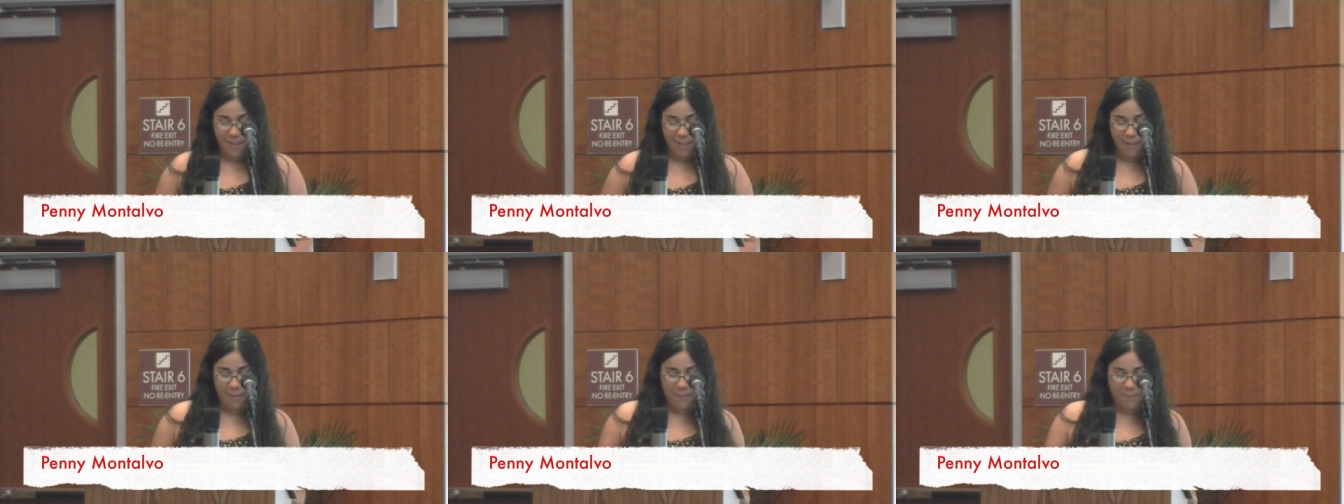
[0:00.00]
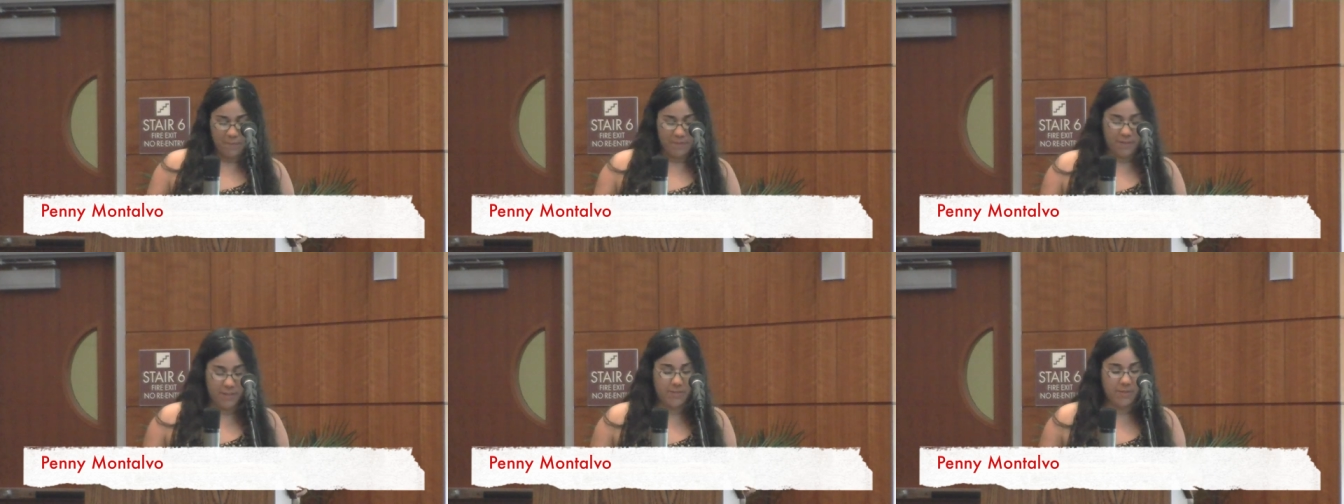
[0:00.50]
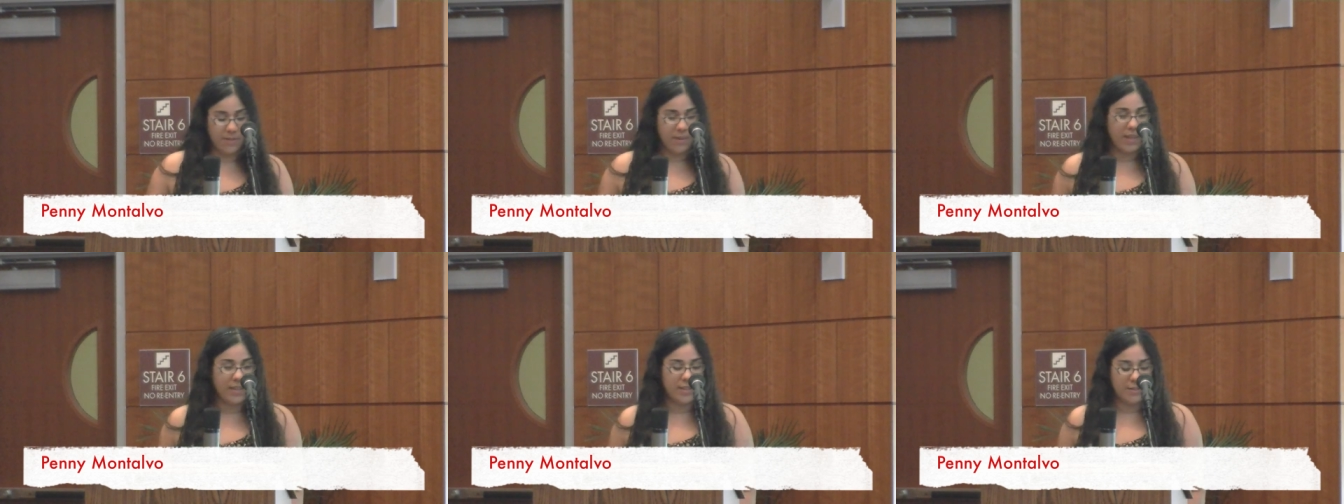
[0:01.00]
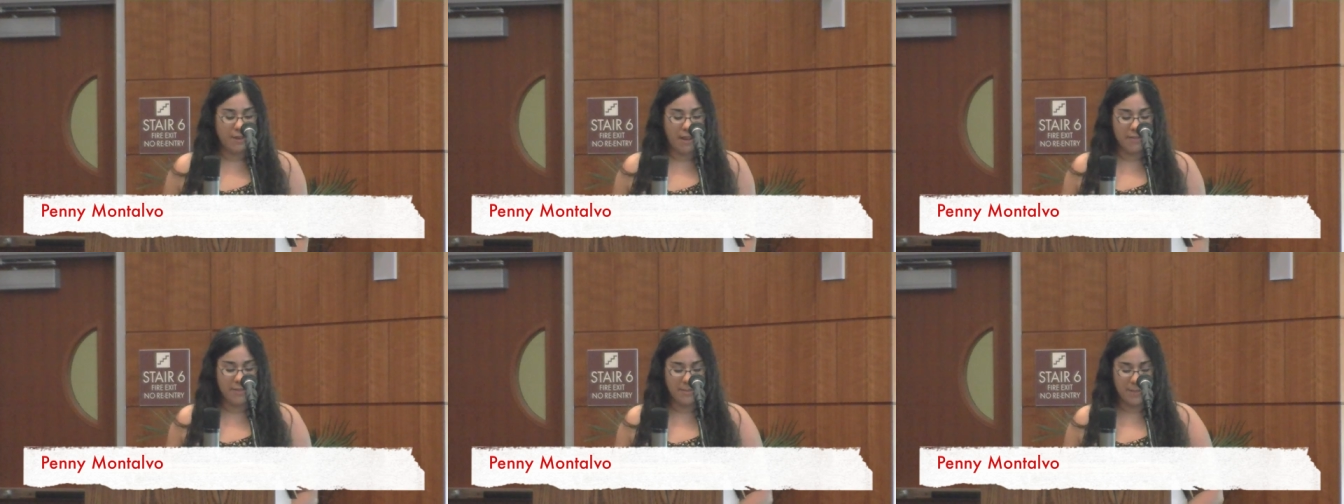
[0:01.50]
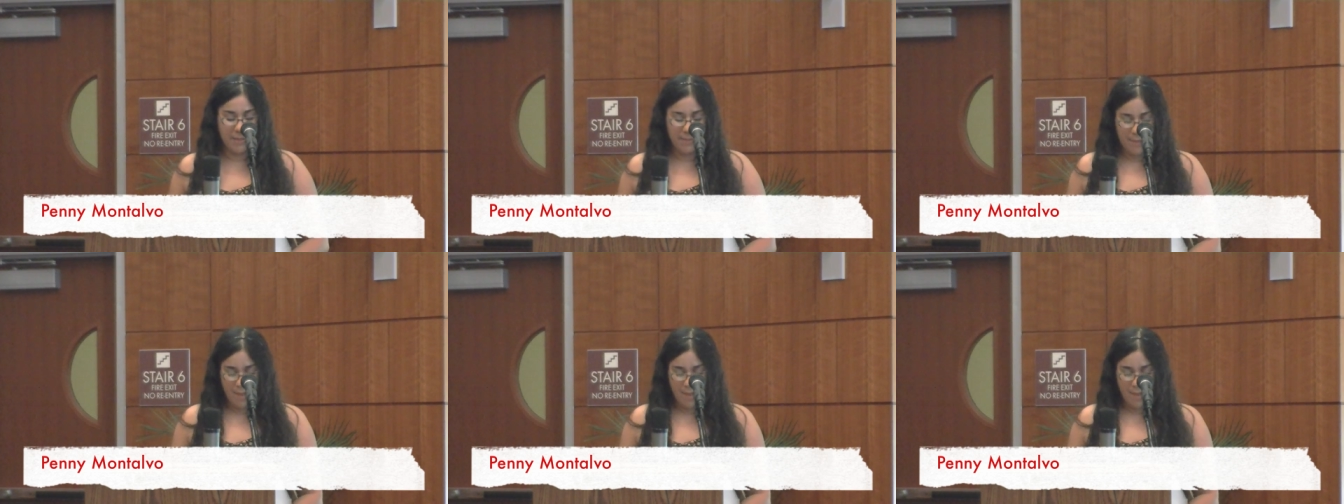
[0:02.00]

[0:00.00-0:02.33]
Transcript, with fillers: Um, first one It surrounds me.